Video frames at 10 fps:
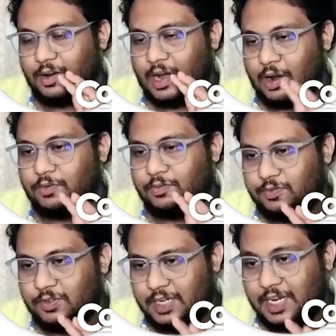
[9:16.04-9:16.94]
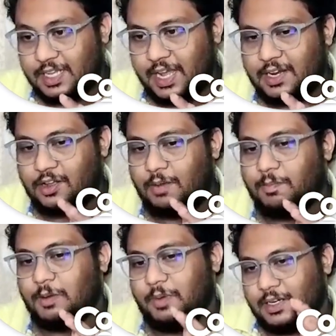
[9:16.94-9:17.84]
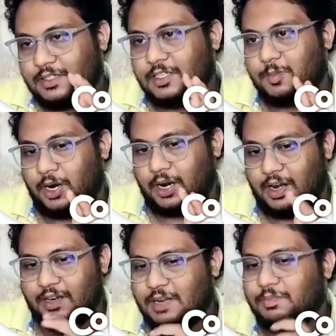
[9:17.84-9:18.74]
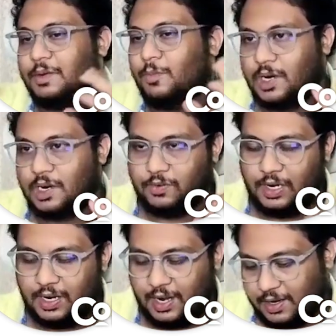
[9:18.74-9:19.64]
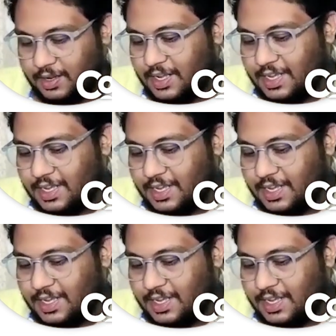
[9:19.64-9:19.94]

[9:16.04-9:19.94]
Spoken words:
how design complements this product, like something wonderful in hand.